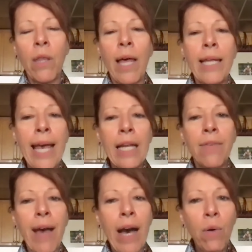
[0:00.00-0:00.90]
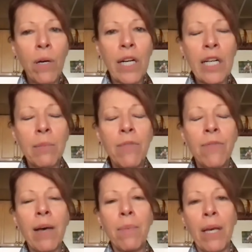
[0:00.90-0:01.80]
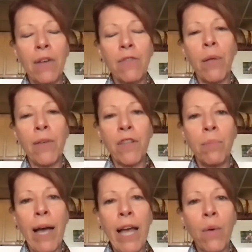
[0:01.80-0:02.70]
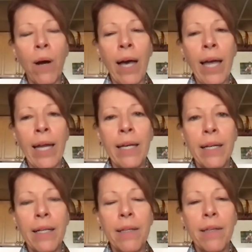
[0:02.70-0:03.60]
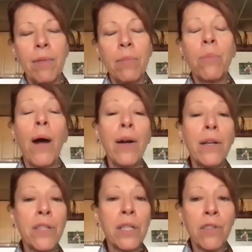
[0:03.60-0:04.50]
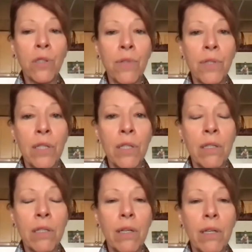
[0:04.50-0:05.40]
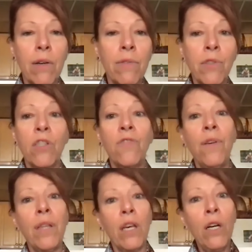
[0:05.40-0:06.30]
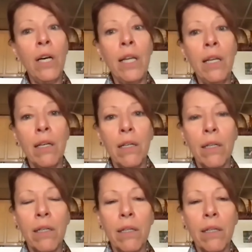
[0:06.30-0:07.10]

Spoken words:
So that negative outcome of not being comfortable after the bike ride prior to Sarah services versus feeling good